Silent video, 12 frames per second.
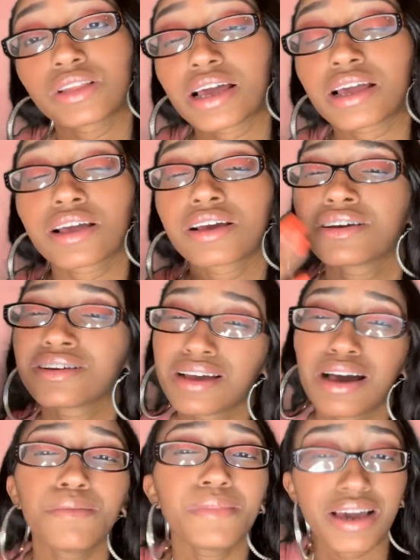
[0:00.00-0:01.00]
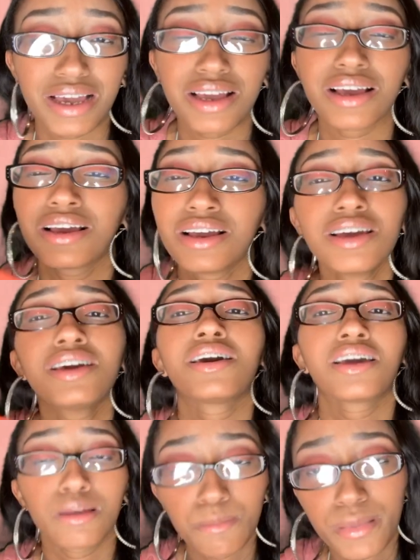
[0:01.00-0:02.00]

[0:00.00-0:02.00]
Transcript: Like I'm back and I'm